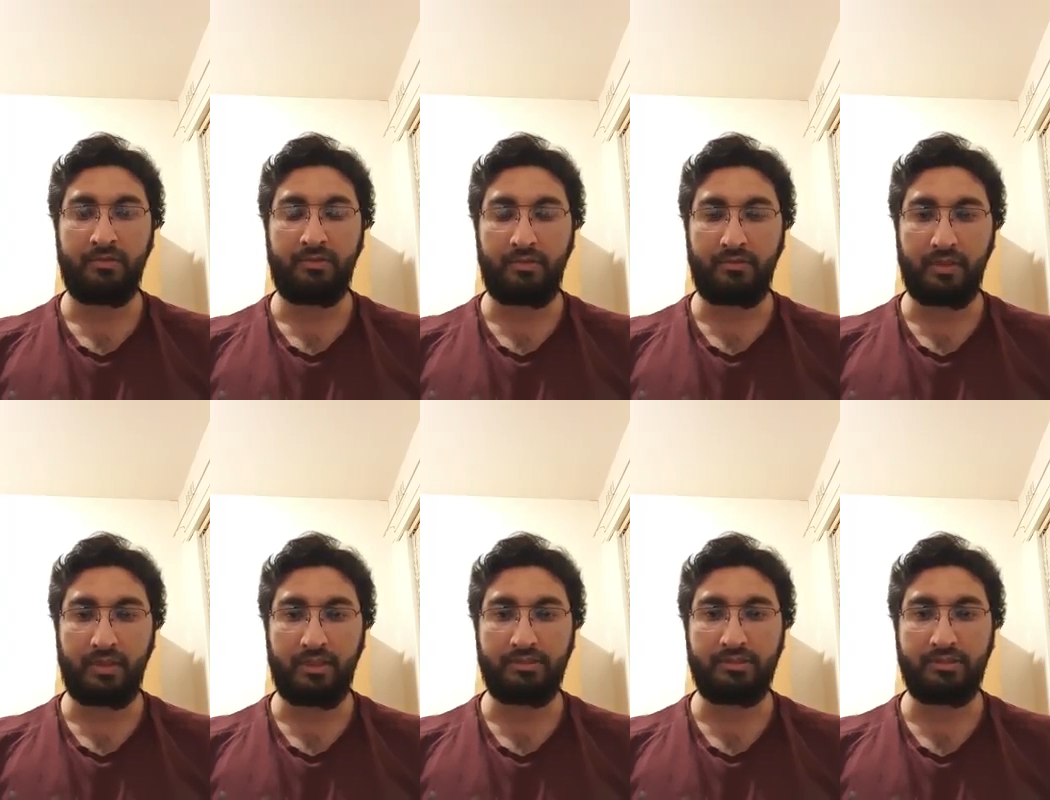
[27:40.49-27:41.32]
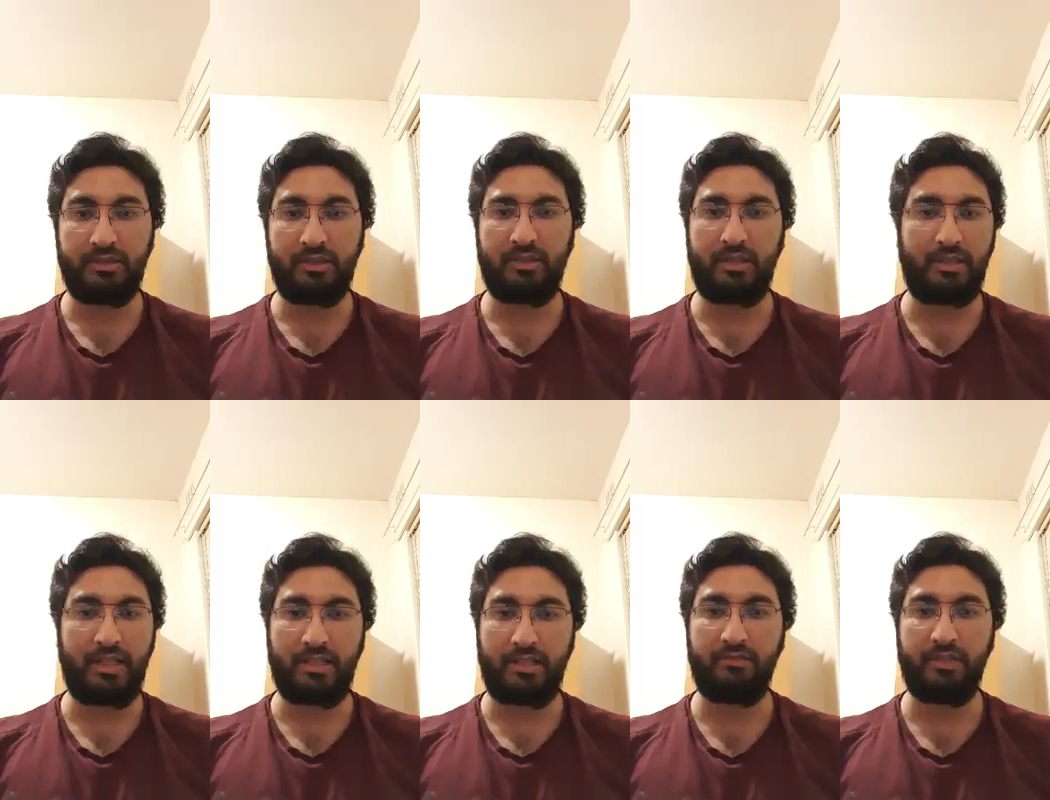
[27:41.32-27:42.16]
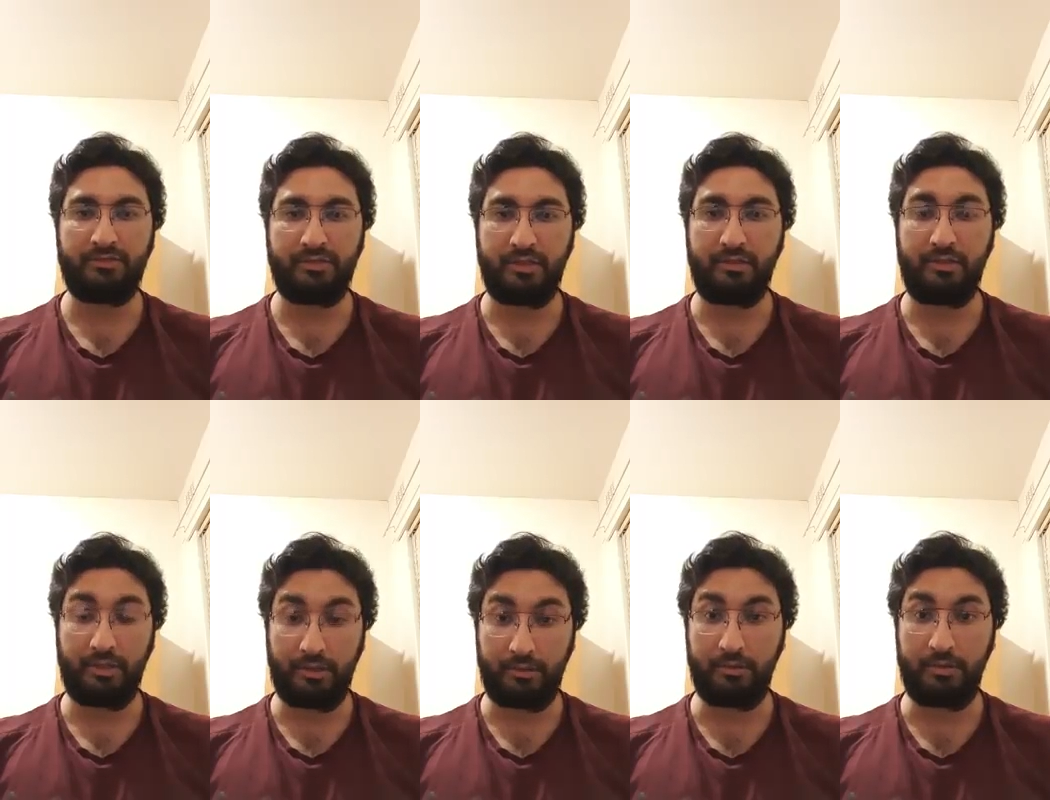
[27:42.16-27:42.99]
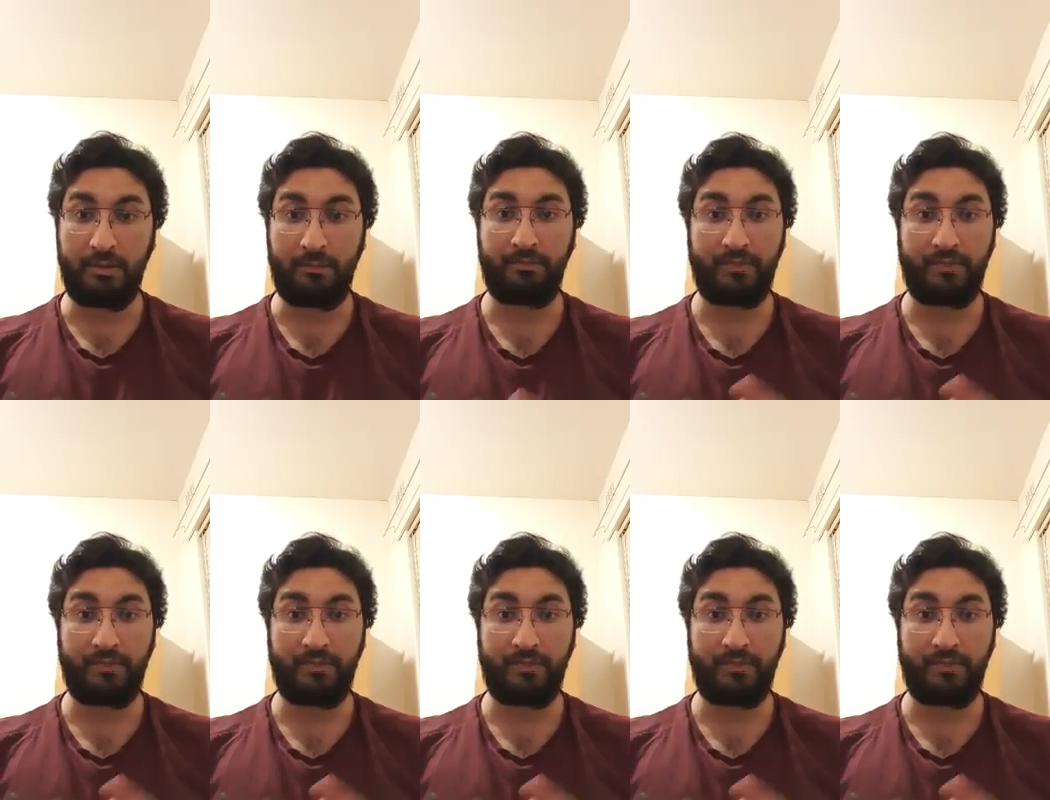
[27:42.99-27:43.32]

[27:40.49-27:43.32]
from Valencia. Attacking wise they're really good.